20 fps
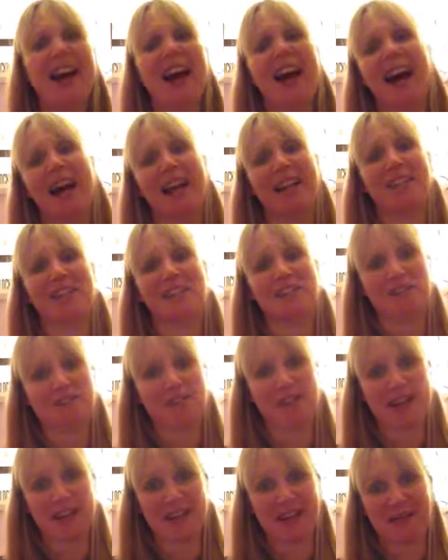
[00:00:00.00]
and
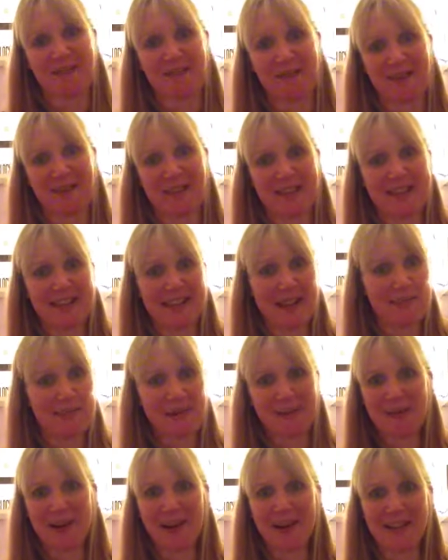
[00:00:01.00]
treat them with the same
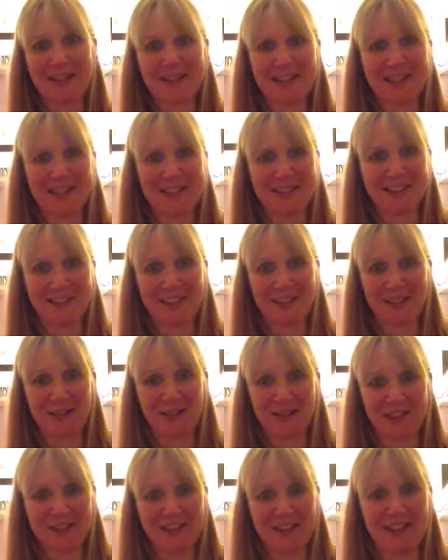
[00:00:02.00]
importance as you
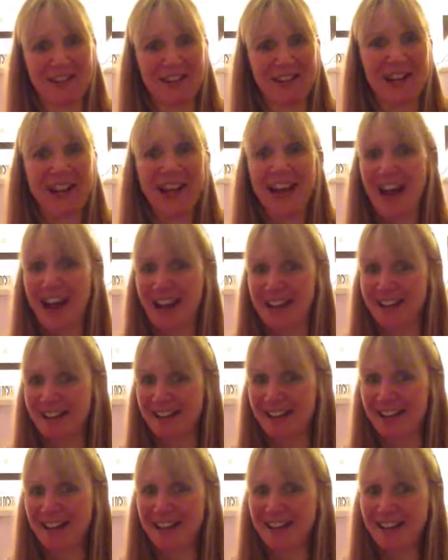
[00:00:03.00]
would do
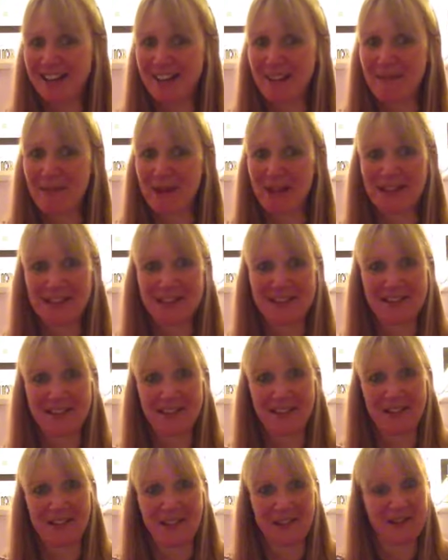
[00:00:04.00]
anything else that matters
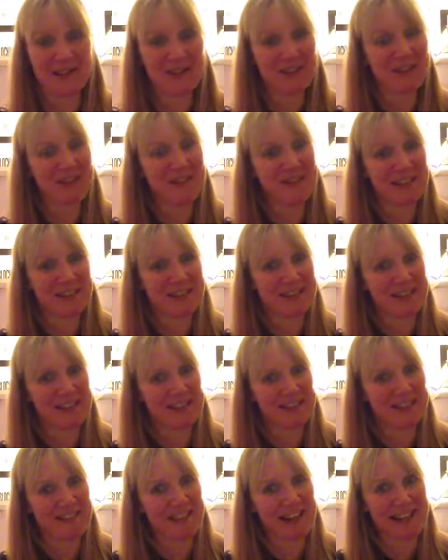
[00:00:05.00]
to you, which obviously
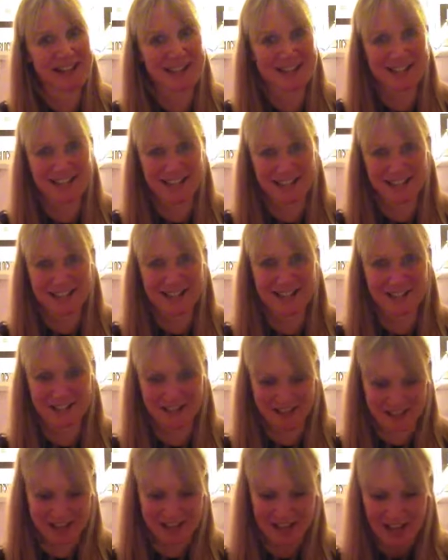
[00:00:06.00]
your writing
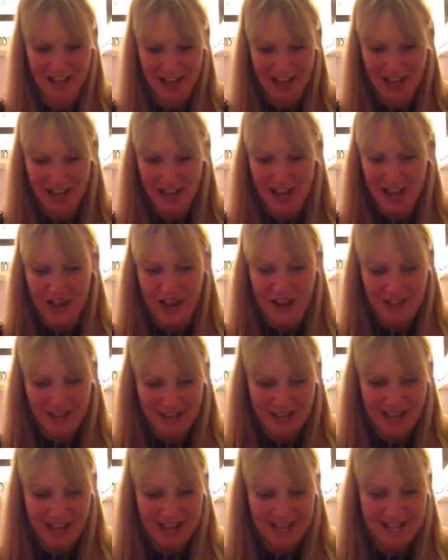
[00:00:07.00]
does.
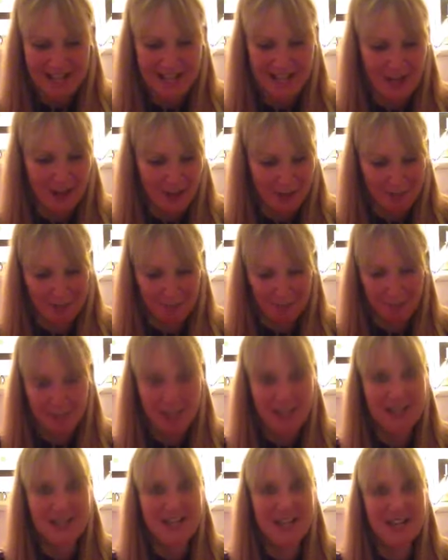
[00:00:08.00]
Okay, so
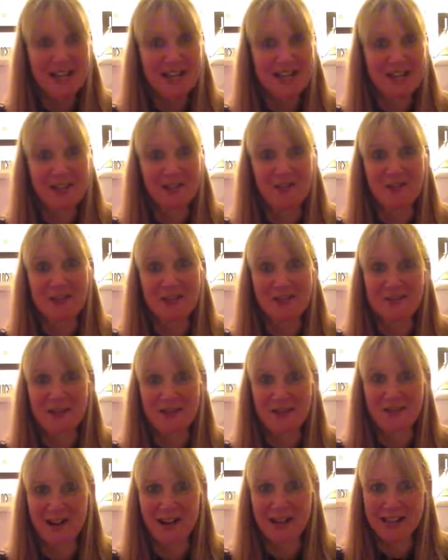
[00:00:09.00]
today's
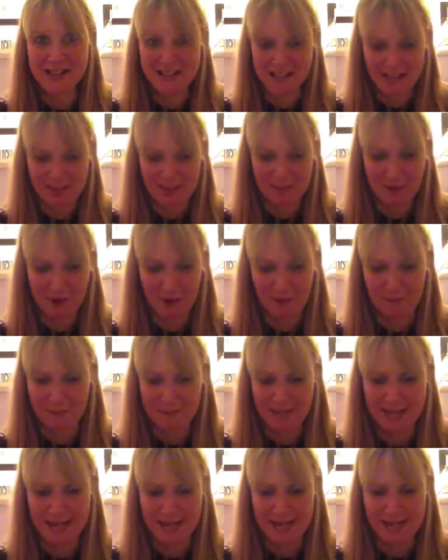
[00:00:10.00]
Christmas writing
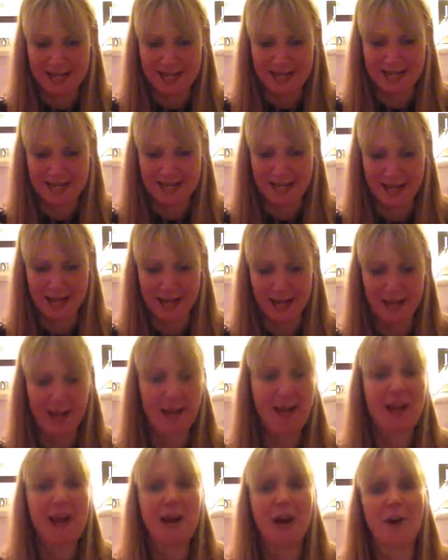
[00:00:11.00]
prompt is uh,
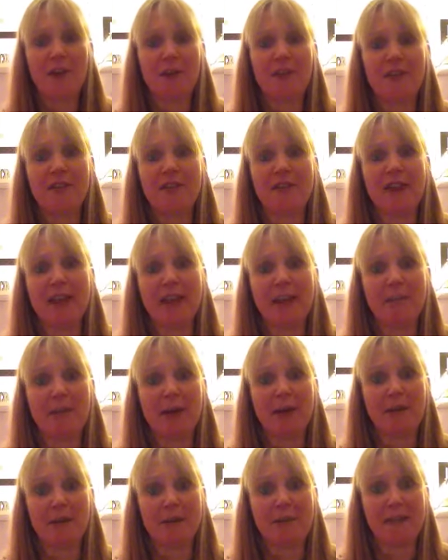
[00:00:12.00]
on the theme
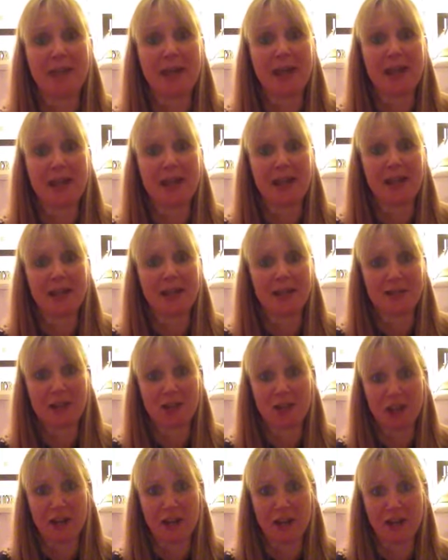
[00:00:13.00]
of making a
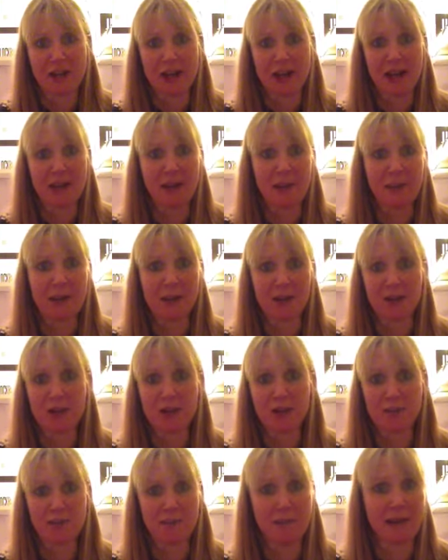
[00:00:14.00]
journey,
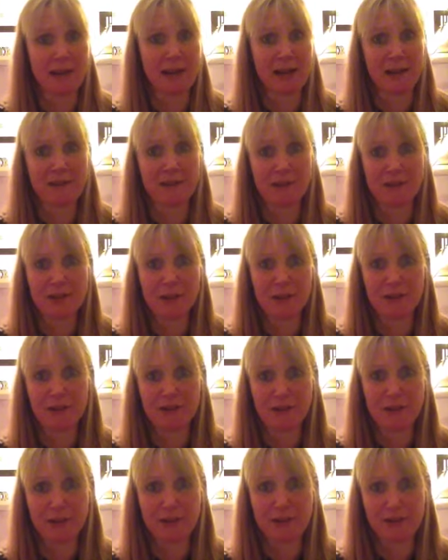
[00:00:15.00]
which many of us
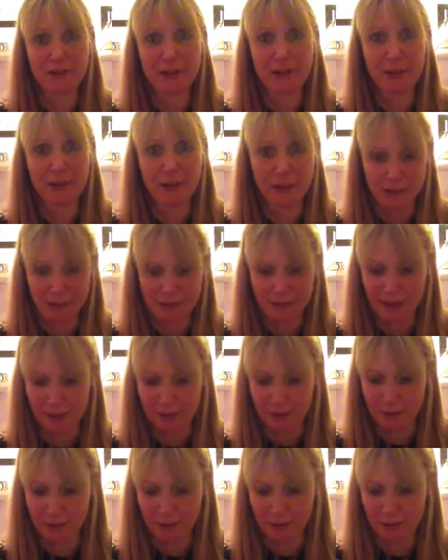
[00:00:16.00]
often do
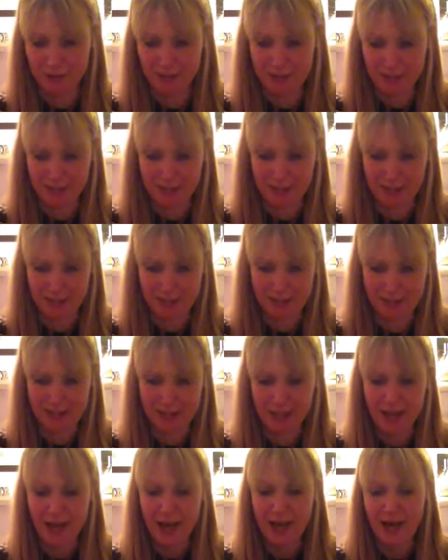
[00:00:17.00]
around Christmas.
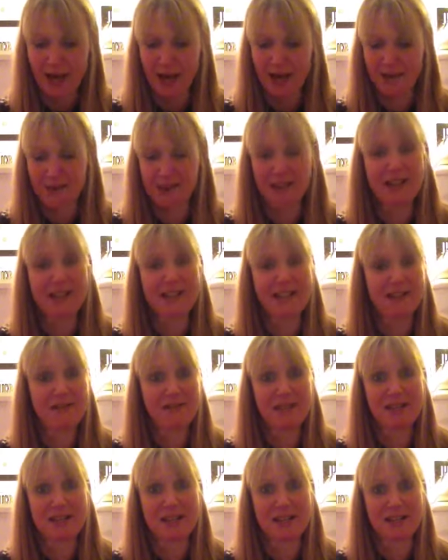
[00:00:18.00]
Uh, the
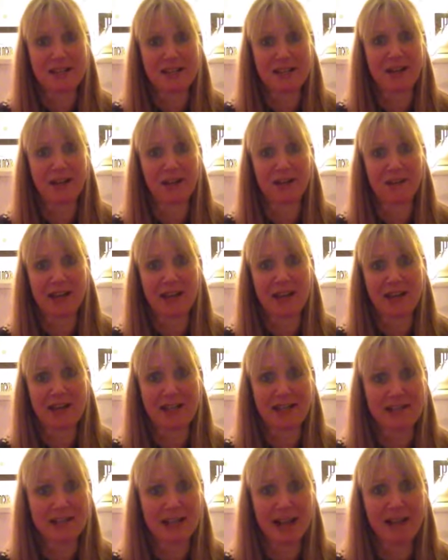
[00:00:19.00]
nativity story
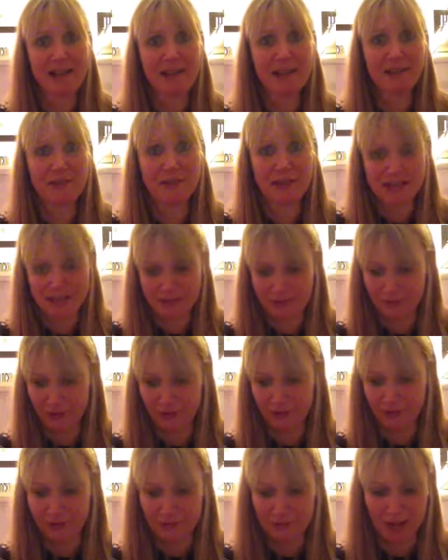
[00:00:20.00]
itself is
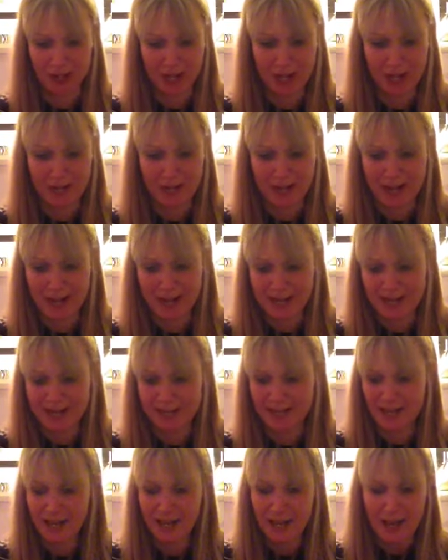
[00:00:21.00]
full of
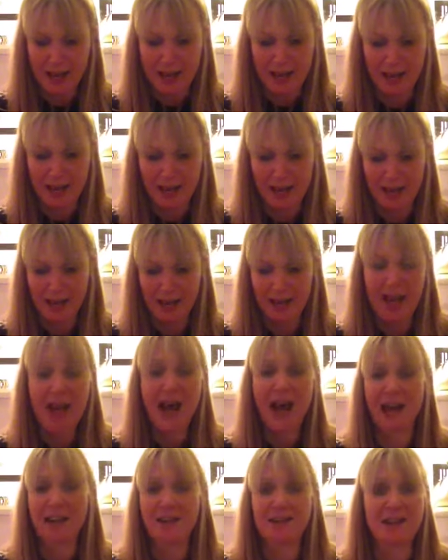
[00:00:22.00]
journeys, uh,
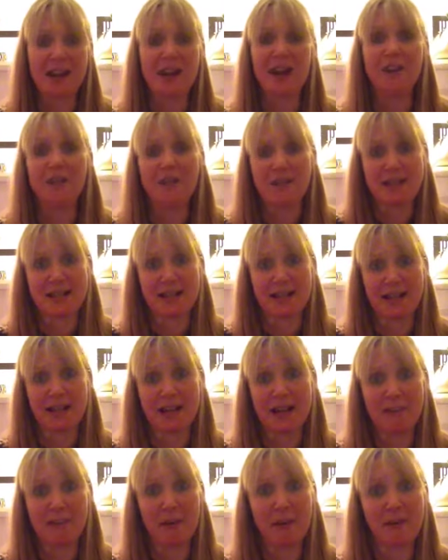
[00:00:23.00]
and obviously in
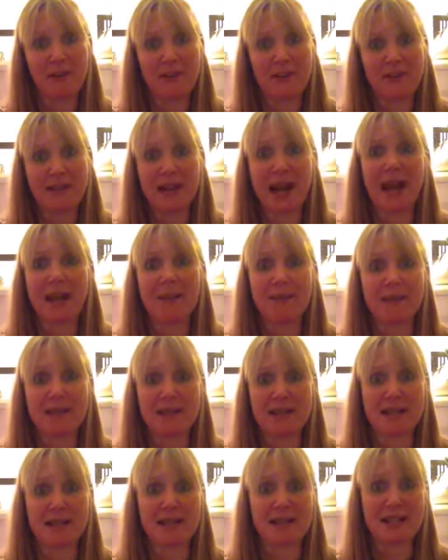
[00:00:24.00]
our modern
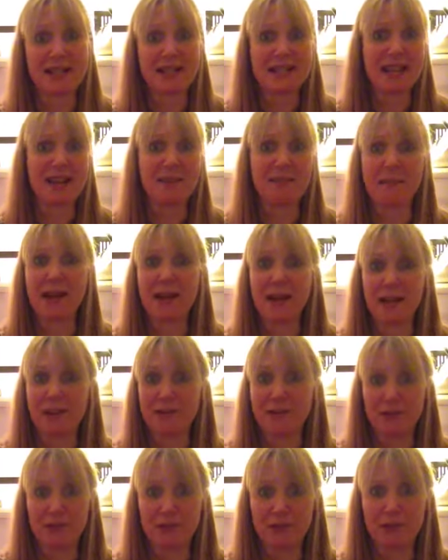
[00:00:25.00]
times, as I said, many
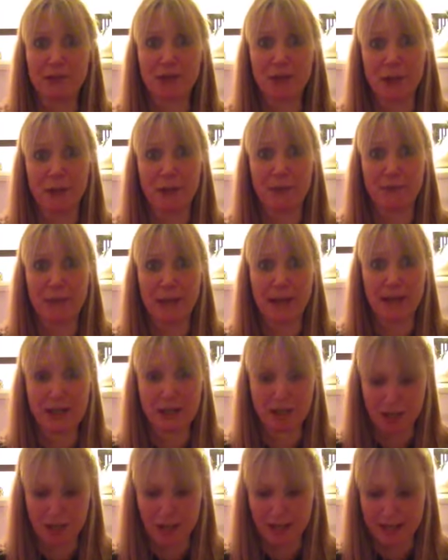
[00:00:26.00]
of us do make
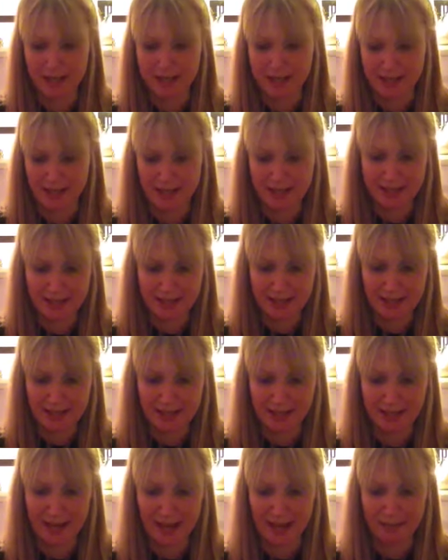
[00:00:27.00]
journeys at this
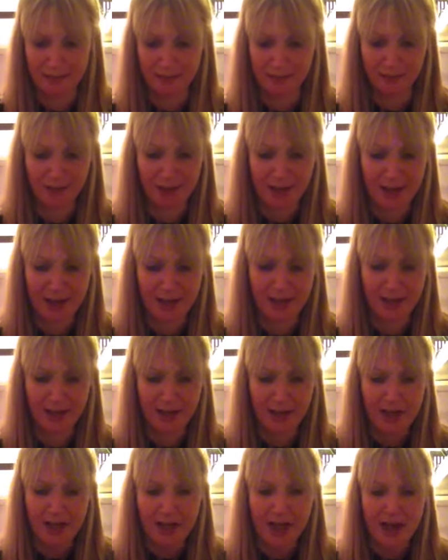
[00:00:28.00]
time of year.
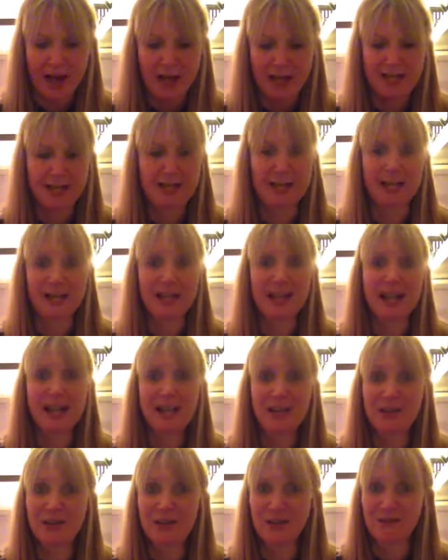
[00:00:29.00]
Uh, so I'd like
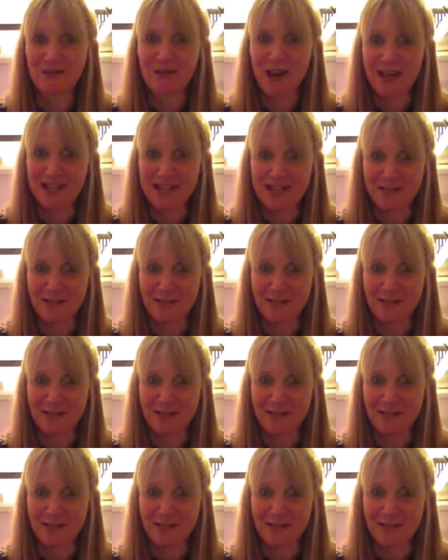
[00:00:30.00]
you to write